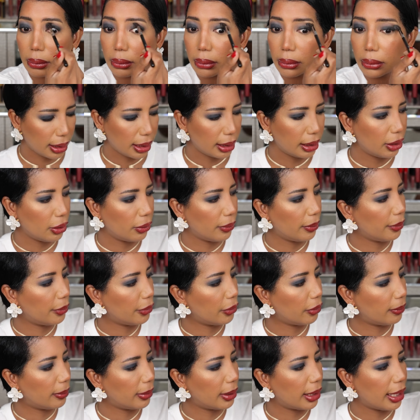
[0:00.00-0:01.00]
Take a little
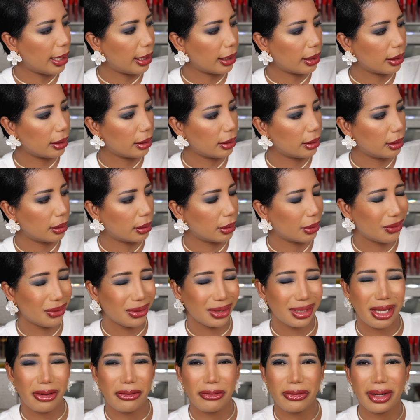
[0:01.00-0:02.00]
more black
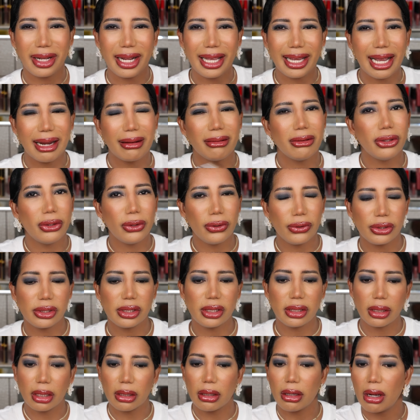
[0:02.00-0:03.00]
because I feel like I'm
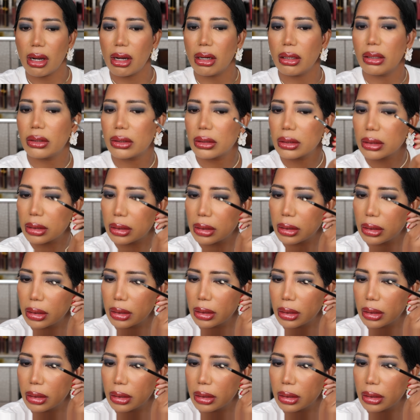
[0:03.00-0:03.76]
losing the colors.